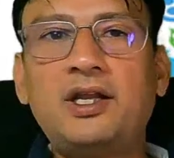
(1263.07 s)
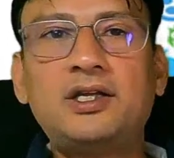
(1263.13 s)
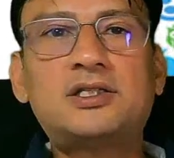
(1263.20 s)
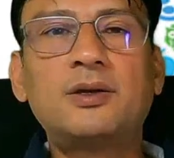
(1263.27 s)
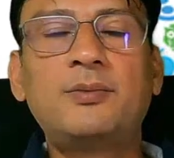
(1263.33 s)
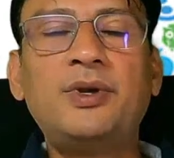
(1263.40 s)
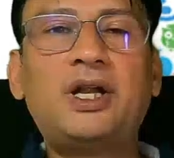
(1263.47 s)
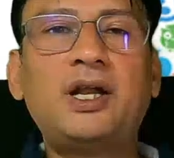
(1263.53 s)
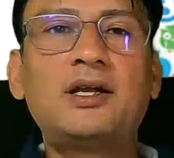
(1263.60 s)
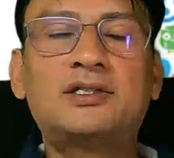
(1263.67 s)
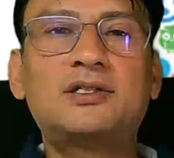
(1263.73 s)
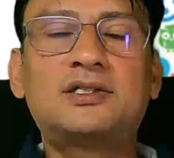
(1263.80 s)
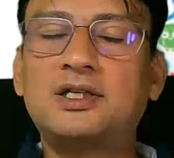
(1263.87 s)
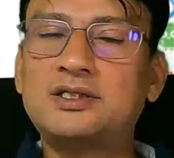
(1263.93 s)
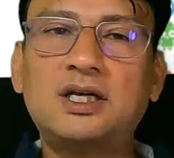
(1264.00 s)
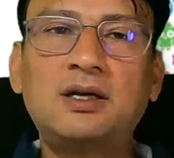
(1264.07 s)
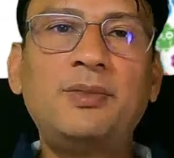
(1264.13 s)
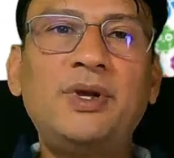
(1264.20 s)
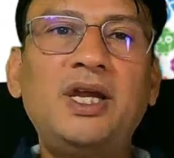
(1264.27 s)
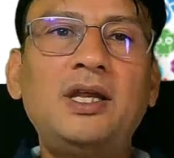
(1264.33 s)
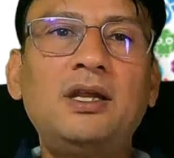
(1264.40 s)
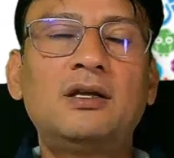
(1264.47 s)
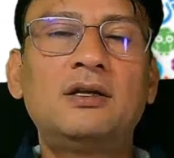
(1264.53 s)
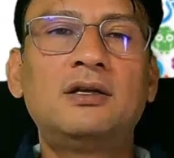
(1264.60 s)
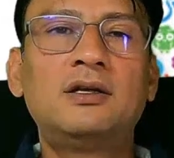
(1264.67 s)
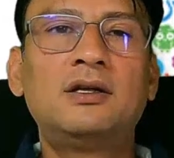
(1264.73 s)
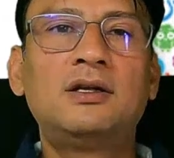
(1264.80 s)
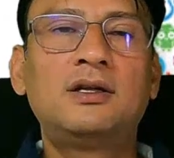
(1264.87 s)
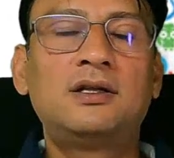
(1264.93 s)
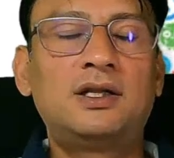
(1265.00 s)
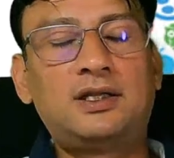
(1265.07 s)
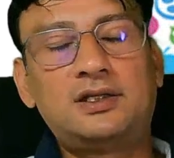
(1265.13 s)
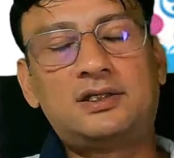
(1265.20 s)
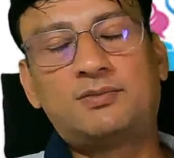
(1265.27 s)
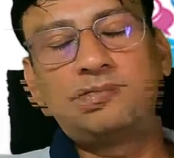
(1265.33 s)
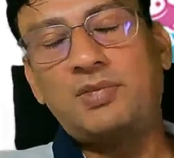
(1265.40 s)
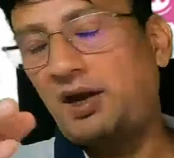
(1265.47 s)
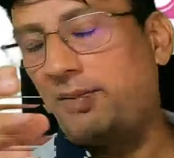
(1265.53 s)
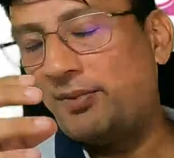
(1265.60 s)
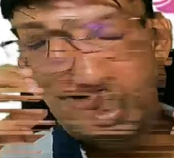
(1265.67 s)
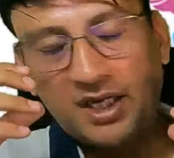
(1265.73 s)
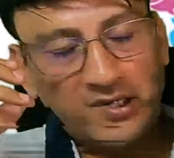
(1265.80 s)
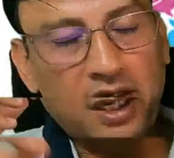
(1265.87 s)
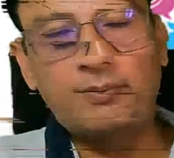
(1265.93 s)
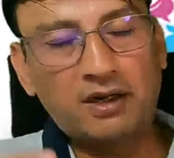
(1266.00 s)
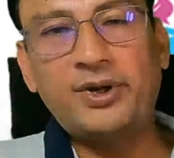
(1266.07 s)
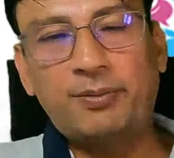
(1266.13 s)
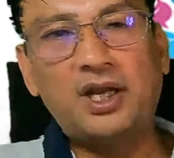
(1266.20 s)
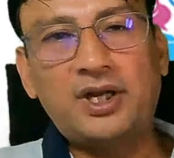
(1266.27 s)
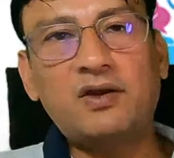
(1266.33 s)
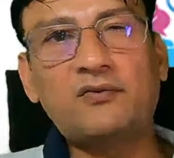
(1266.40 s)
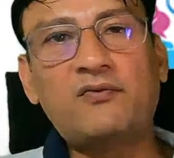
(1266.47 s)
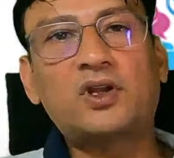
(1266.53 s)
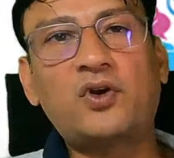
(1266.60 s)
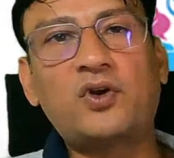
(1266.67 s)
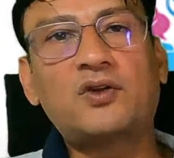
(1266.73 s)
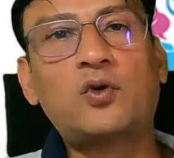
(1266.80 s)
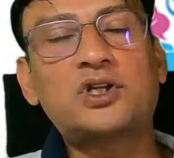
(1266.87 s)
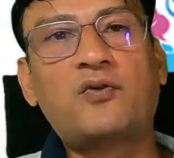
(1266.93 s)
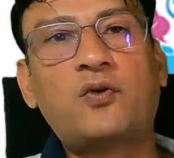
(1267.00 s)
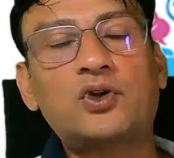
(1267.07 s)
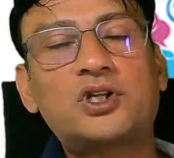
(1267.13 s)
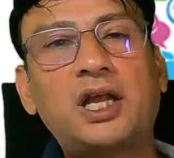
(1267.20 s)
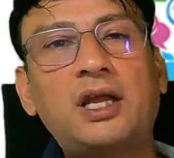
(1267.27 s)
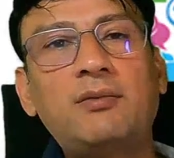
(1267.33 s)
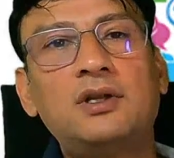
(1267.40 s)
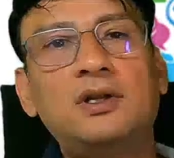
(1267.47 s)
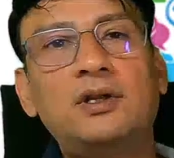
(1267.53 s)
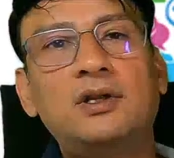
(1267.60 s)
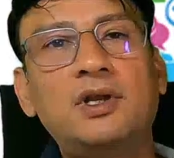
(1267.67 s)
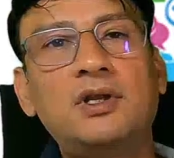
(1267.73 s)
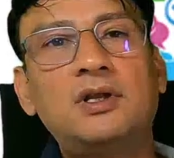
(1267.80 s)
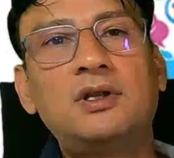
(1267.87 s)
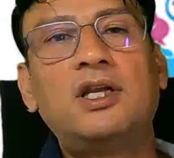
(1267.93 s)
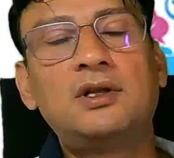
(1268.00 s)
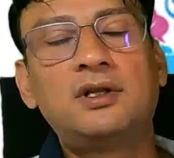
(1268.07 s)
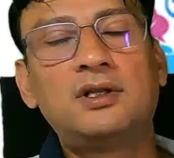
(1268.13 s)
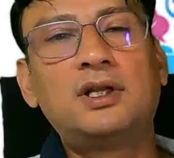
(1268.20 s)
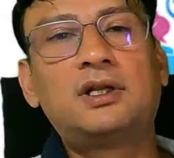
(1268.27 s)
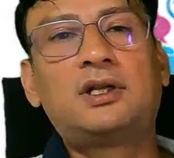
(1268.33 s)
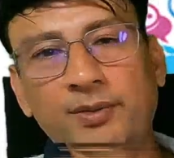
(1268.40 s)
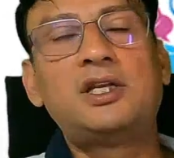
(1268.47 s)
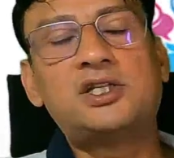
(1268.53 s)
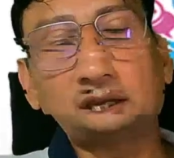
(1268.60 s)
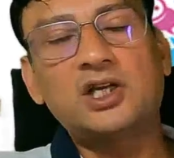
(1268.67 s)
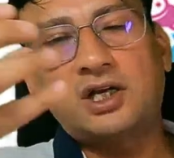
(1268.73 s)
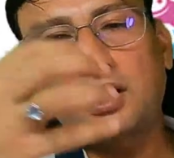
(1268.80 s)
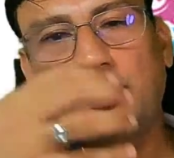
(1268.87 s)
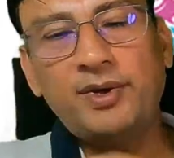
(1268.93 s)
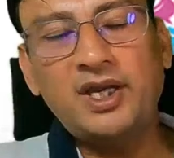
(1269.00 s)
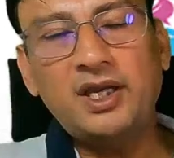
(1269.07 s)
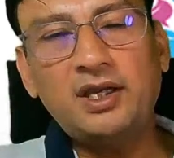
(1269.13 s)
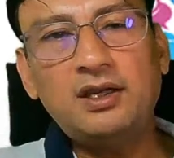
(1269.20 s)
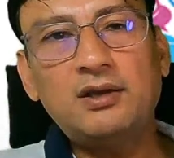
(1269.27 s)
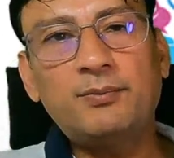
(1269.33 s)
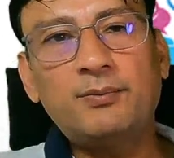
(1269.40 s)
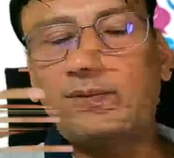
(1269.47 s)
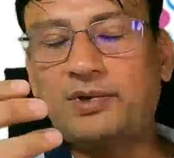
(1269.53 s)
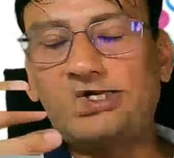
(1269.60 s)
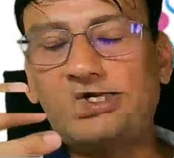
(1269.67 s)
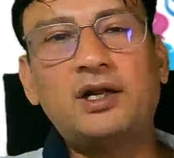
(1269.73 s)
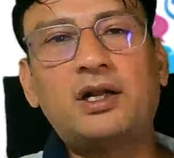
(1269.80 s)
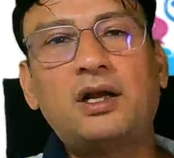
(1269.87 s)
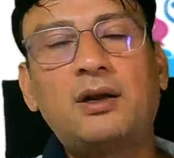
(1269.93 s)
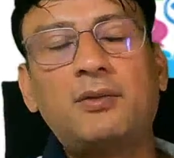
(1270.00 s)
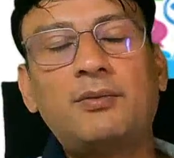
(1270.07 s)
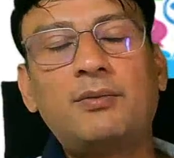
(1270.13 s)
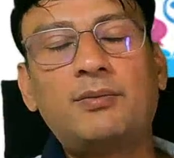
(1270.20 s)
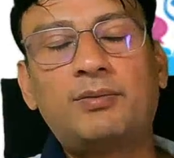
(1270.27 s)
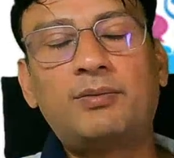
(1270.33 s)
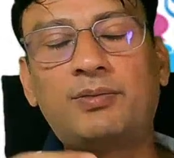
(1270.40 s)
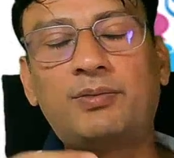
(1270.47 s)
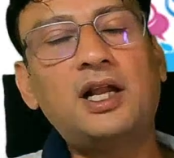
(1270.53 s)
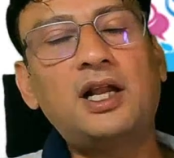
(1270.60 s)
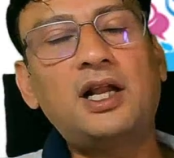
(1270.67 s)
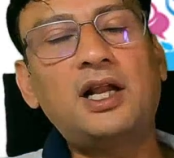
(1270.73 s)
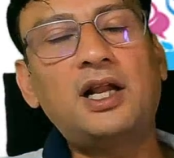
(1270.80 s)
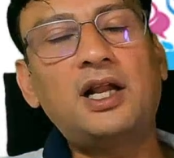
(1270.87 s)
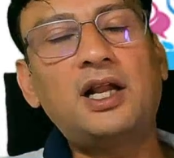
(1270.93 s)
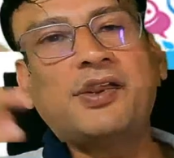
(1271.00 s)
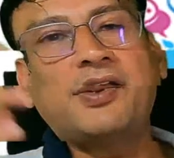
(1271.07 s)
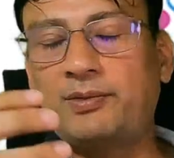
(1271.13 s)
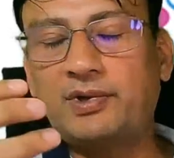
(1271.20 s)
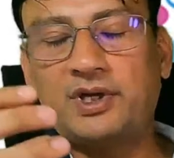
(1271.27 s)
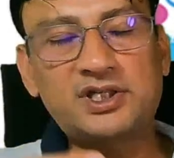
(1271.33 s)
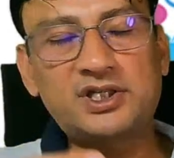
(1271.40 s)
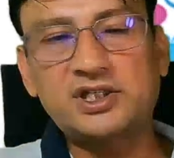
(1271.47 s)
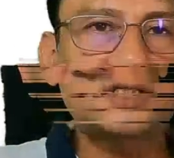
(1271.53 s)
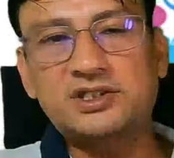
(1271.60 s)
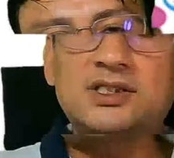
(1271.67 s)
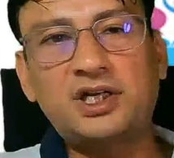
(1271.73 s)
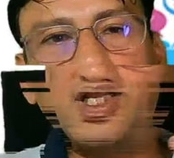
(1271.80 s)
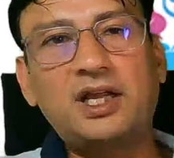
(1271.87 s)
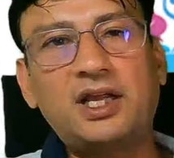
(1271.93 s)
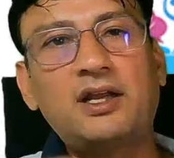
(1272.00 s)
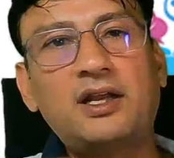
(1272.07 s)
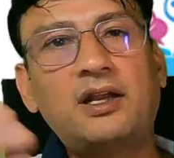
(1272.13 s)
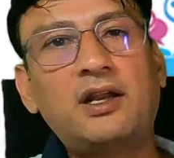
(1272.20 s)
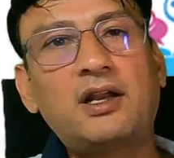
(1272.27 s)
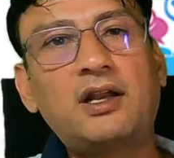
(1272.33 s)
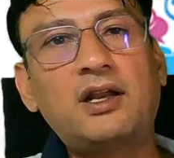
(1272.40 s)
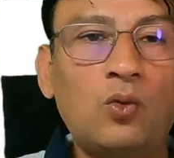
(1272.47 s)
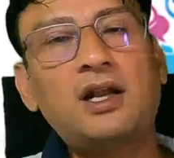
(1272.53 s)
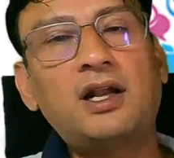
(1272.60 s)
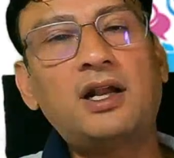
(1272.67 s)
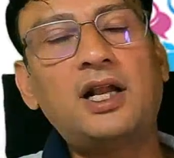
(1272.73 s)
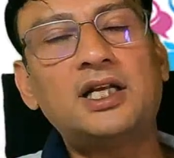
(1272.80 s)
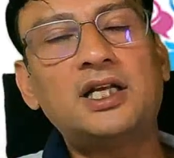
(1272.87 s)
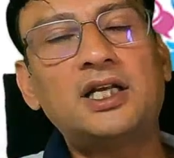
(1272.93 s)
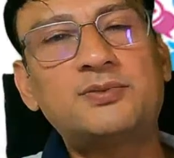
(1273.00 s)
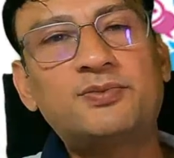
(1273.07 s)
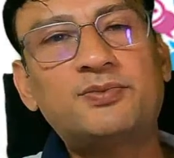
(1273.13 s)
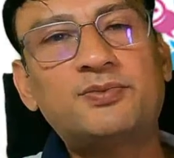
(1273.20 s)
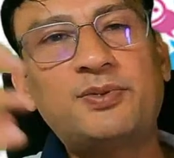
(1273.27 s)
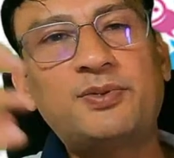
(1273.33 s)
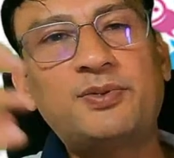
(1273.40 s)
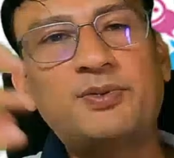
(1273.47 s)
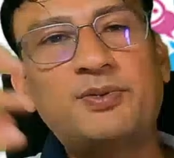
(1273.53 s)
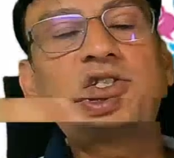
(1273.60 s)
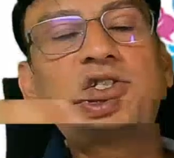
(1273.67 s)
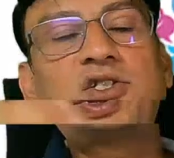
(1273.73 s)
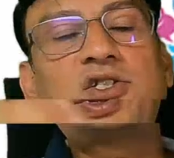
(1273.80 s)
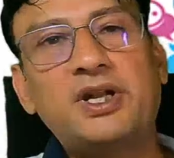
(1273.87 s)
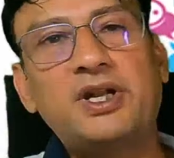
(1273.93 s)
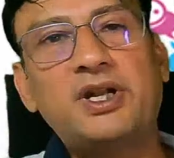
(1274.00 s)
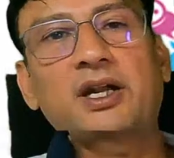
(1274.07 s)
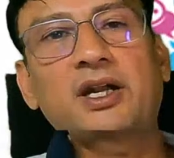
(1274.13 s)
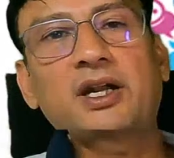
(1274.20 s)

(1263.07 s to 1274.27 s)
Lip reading: meeting doesn't mean that I'm again repeating for the fourth time, the teacher coming, teacher sitting in class, parent coming, discussing something. No, it is child's growth.